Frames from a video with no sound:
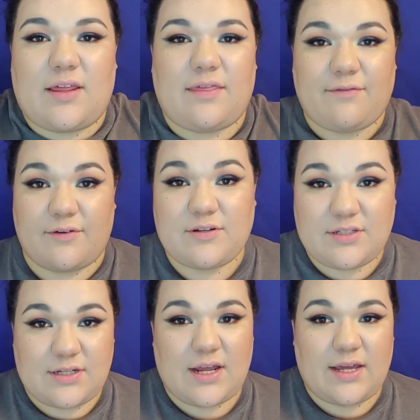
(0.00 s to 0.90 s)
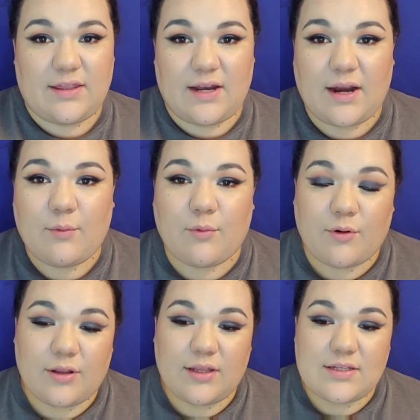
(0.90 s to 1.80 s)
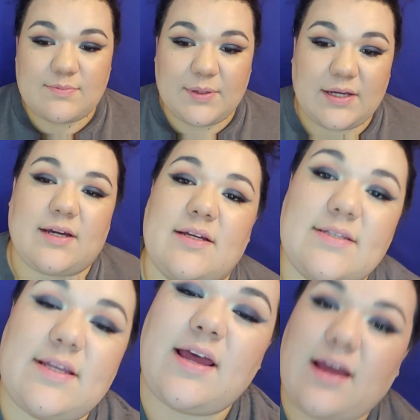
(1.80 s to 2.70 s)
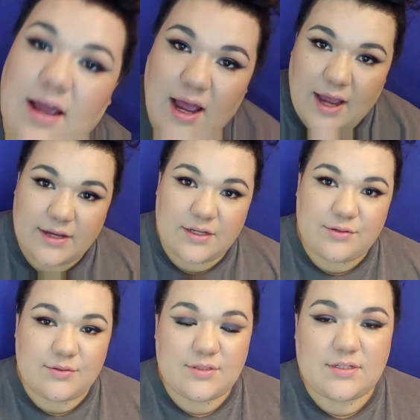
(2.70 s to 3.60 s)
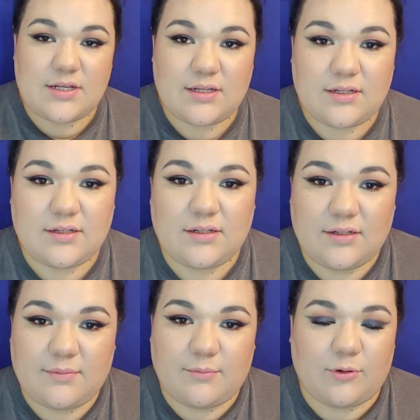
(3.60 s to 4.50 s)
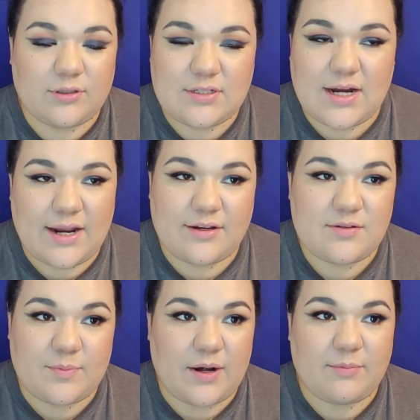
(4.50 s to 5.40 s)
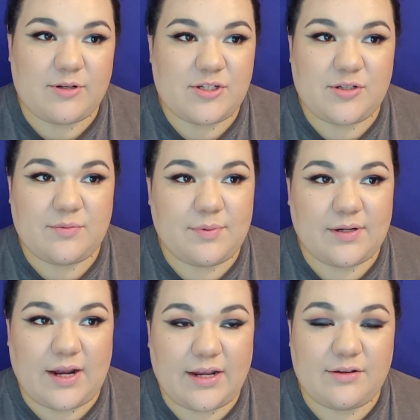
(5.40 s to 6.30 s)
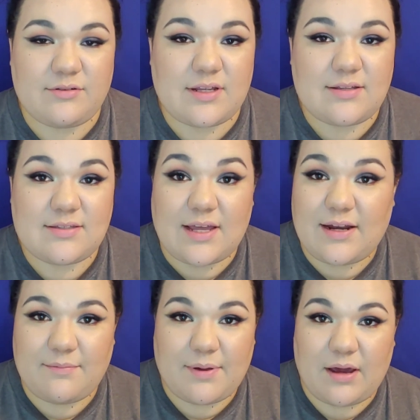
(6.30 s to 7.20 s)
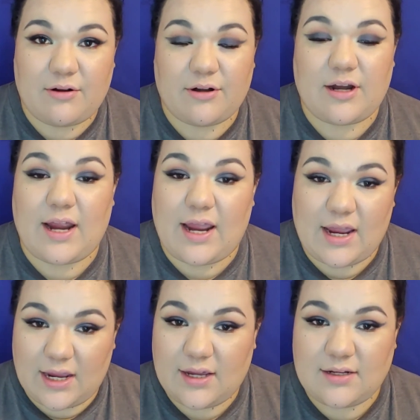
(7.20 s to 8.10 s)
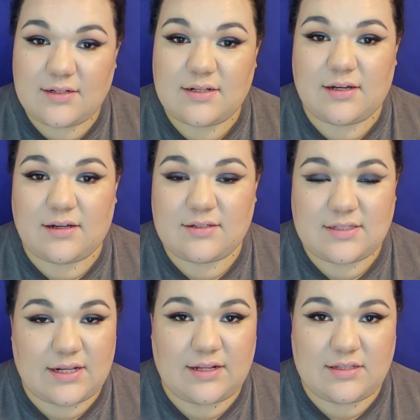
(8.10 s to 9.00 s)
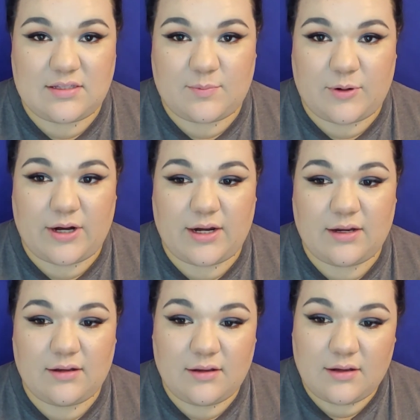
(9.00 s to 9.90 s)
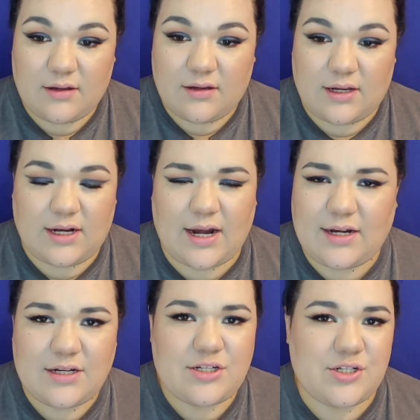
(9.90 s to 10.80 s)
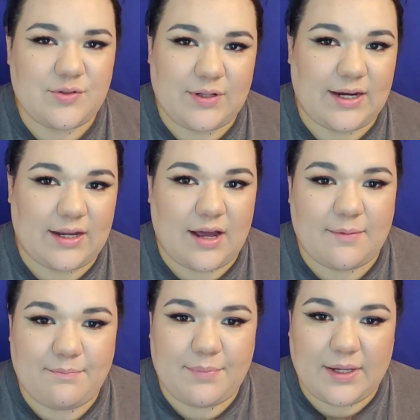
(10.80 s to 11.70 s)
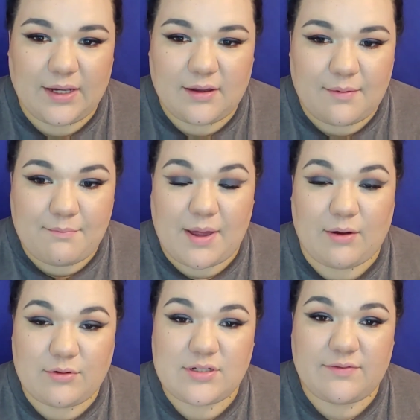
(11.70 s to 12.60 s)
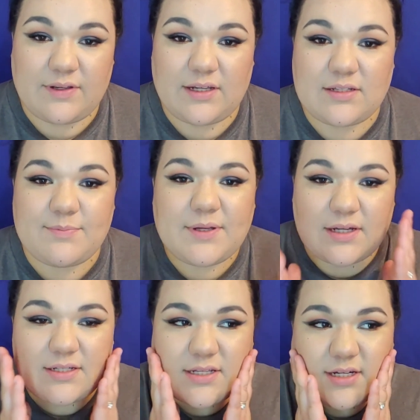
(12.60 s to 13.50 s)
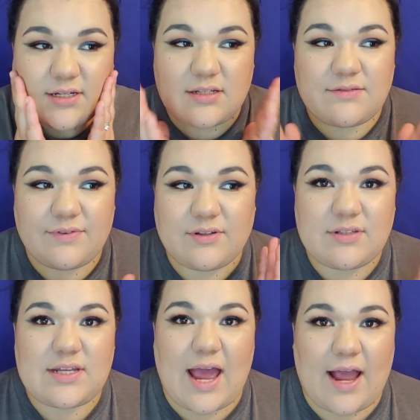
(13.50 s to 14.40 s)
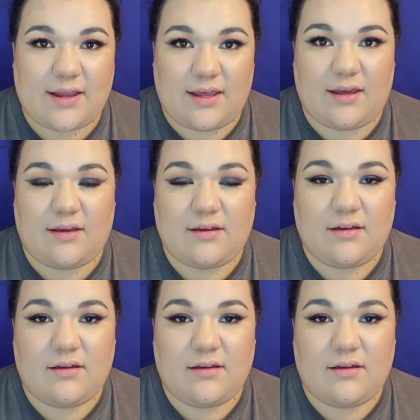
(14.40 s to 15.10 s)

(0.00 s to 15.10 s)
the first day that I wore this, because I used, well, today I used primer too, but I used a setting powder and setting spray. And I didn't do like a big amount of it. It's because it does feel tacky